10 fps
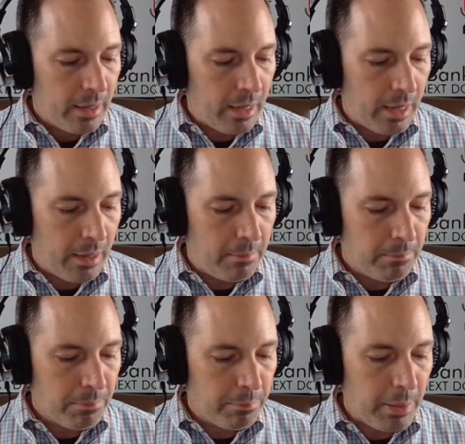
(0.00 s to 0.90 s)

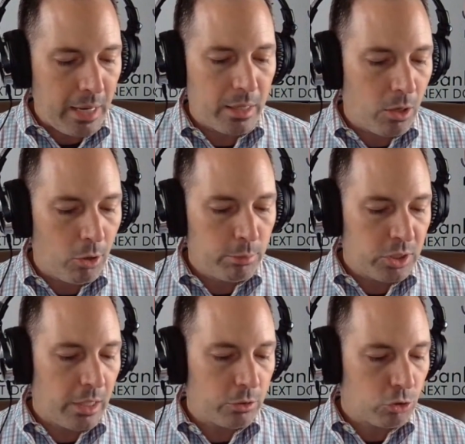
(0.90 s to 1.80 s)
Um, pending home
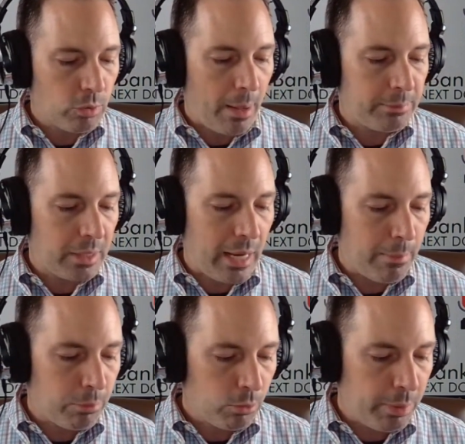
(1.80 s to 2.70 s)
sales dropped in
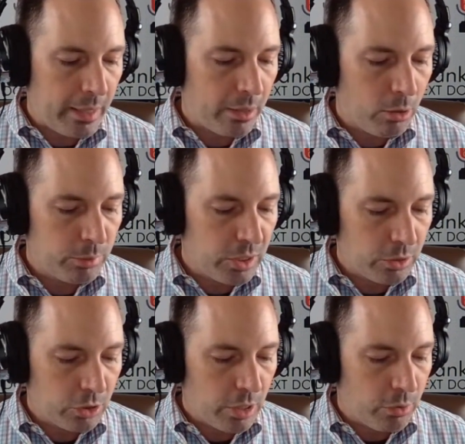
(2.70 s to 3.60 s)
April. Pending home
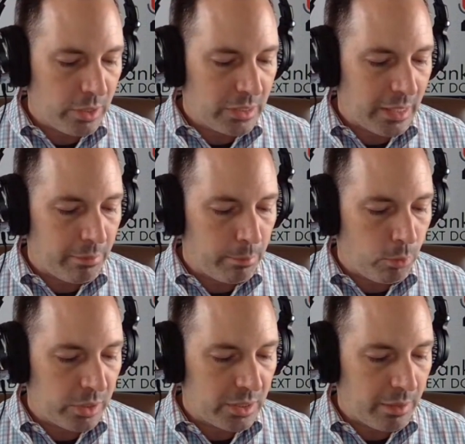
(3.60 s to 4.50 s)
sales decreased
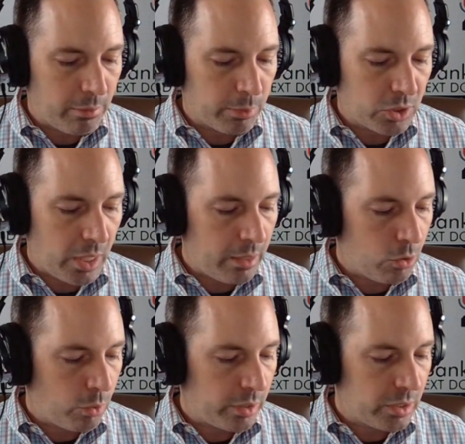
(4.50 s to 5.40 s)
7.7 percent
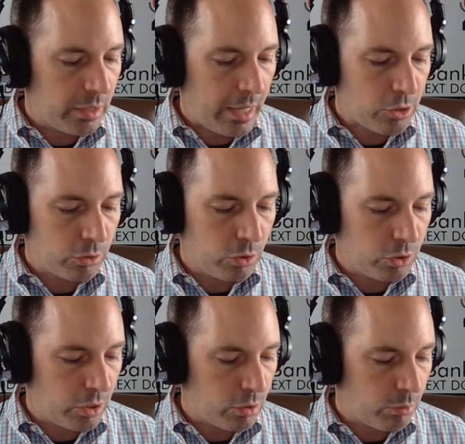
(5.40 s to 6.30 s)
according to the National
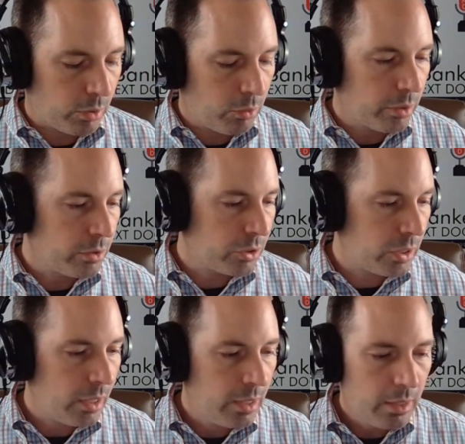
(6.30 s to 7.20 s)
Association of
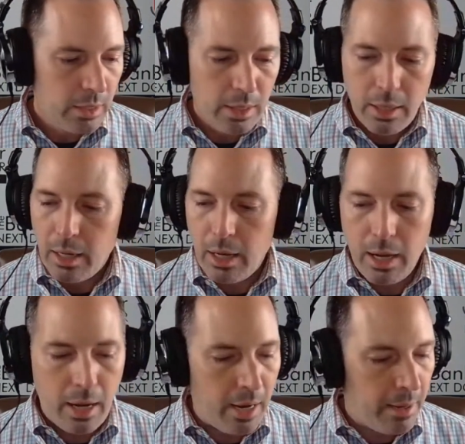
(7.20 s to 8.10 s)
Realtors.
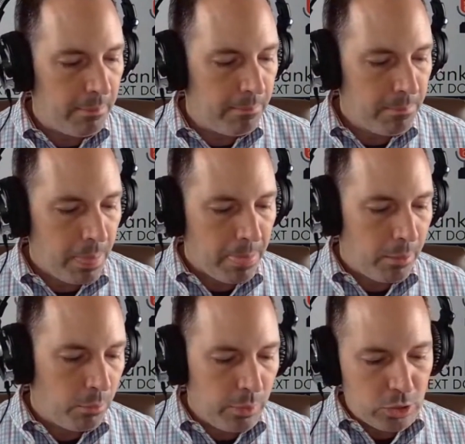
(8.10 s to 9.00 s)
Um,
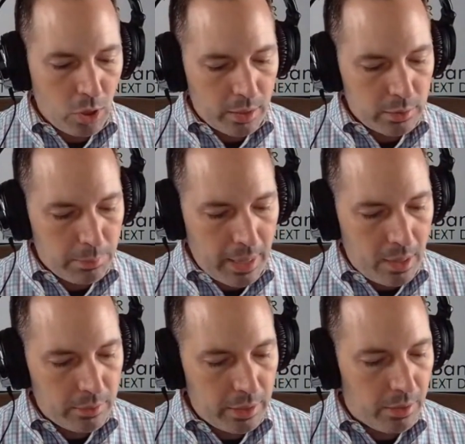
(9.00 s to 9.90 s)
we talked
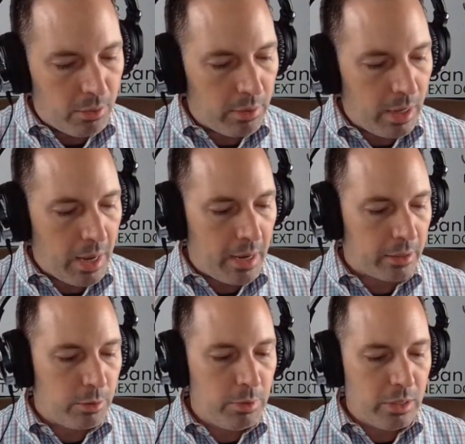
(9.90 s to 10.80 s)
about you know uh,
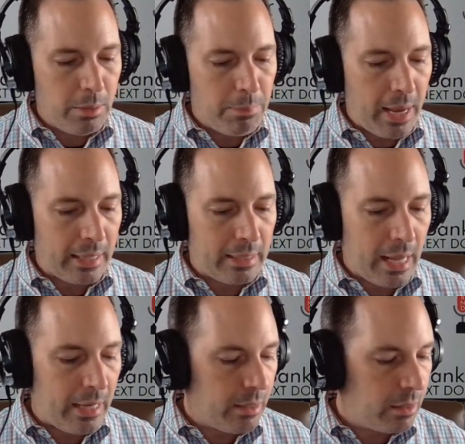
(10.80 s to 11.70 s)
community bank
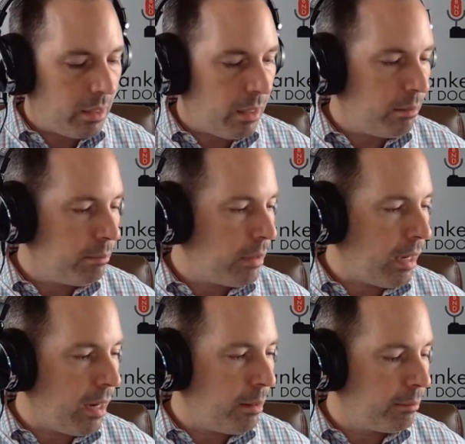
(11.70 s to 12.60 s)
net income
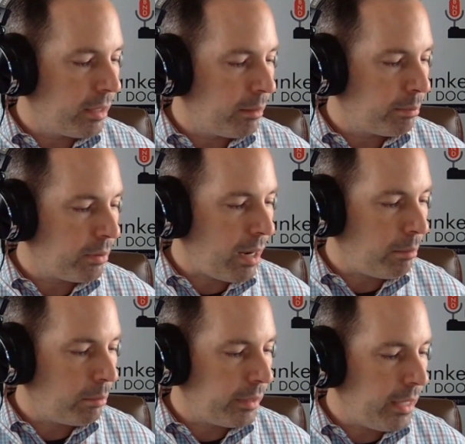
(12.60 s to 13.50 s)
i'm going to
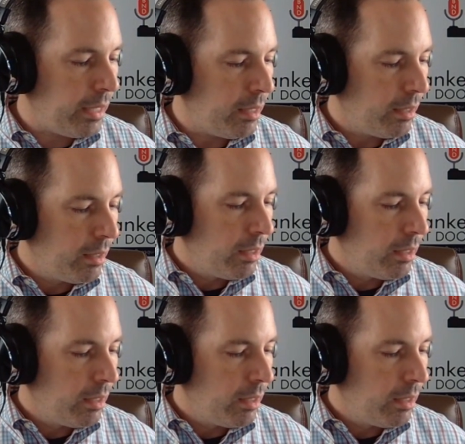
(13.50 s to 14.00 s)
probably